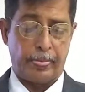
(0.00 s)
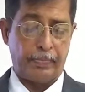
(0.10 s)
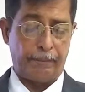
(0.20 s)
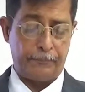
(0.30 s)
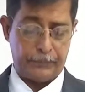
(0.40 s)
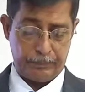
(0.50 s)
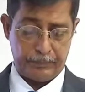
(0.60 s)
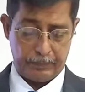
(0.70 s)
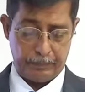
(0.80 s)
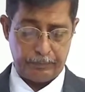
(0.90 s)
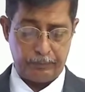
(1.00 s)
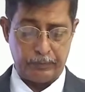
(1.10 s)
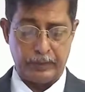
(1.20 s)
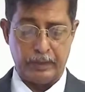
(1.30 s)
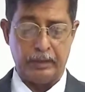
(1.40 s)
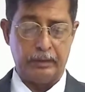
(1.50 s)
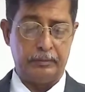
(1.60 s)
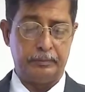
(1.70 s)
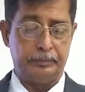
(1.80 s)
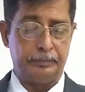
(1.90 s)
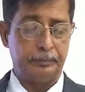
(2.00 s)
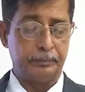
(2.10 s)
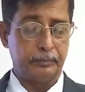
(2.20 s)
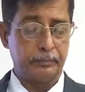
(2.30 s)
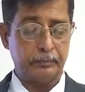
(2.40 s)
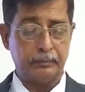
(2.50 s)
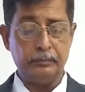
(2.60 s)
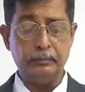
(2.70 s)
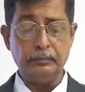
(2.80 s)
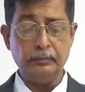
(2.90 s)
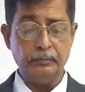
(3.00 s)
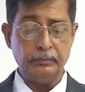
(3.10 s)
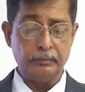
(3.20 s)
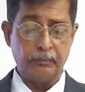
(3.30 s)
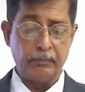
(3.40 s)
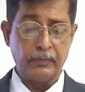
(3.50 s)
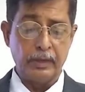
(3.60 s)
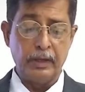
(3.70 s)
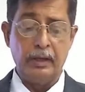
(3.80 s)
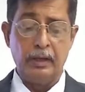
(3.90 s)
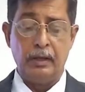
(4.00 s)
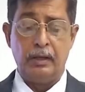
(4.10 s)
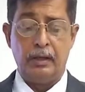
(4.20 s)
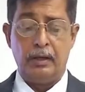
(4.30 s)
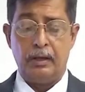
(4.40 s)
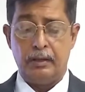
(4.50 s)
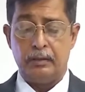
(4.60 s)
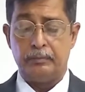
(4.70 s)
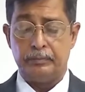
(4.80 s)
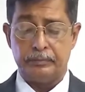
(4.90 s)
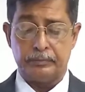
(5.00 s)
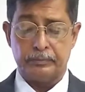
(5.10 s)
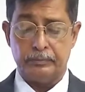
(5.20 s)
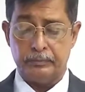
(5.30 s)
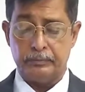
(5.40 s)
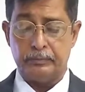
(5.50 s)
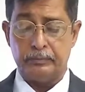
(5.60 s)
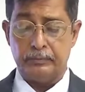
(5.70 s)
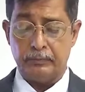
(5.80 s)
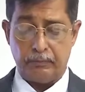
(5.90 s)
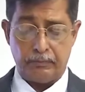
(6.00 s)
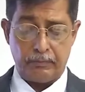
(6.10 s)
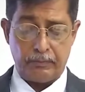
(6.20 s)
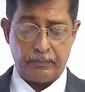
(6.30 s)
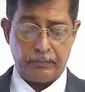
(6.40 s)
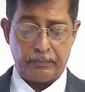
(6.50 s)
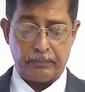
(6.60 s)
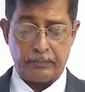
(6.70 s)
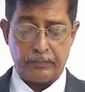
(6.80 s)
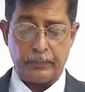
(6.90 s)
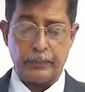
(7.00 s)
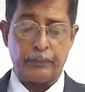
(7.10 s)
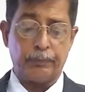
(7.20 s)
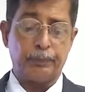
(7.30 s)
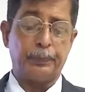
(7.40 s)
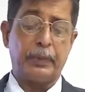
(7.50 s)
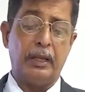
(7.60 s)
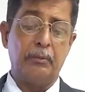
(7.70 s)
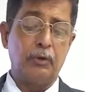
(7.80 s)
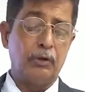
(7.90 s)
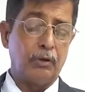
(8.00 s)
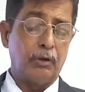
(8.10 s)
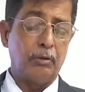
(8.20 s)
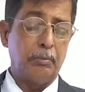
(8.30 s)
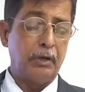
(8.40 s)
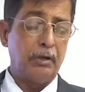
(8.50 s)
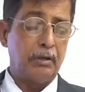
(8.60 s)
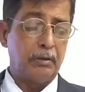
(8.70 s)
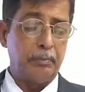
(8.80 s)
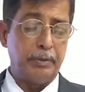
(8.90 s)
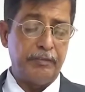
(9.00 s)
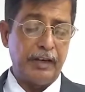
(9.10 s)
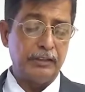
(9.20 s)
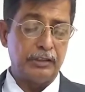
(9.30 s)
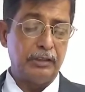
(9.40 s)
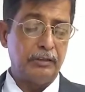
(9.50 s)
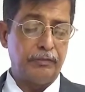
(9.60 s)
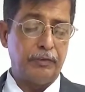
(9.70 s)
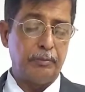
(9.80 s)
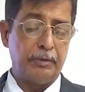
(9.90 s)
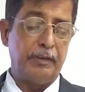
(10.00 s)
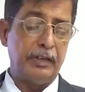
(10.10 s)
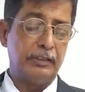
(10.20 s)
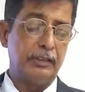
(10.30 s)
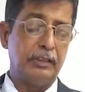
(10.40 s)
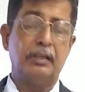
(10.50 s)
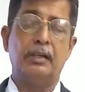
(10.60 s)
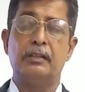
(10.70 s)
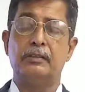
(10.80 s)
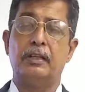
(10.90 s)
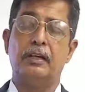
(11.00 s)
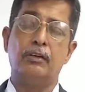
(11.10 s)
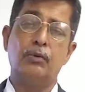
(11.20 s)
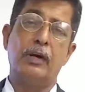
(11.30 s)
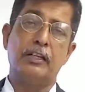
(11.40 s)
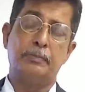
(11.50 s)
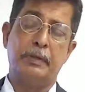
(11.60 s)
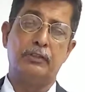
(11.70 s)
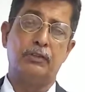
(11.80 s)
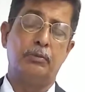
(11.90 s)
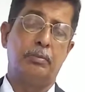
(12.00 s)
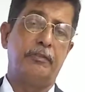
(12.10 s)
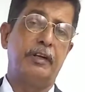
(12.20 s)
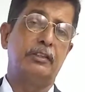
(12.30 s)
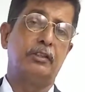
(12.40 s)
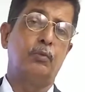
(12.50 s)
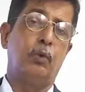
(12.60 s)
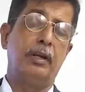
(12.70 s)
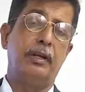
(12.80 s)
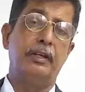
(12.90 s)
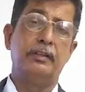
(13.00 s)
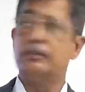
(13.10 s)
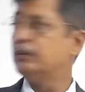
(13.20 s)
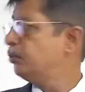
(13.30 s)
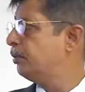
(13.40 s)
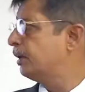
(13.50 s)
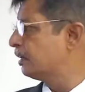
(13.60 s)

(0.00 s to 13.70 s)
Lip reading: I'm going to talk about prevention. For prevention, there are two aspects to the prevention. One is the lubrication system, which typically would look something like this, and two is the piping that carries